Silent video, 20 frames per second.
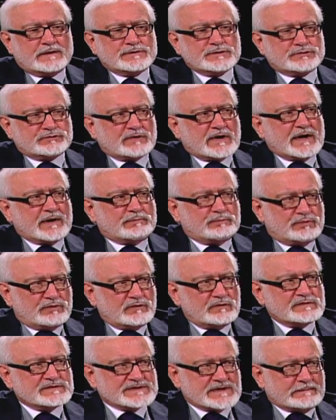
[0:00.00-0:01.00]
to try to
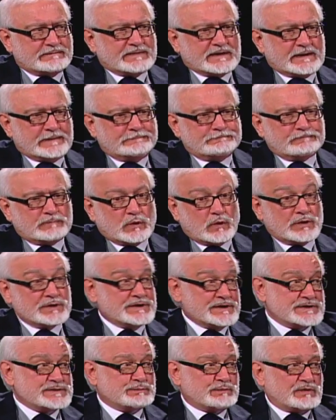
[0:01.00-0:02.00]
prove something or
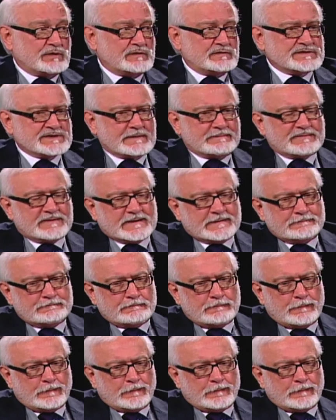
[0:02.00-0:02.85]
disprove something.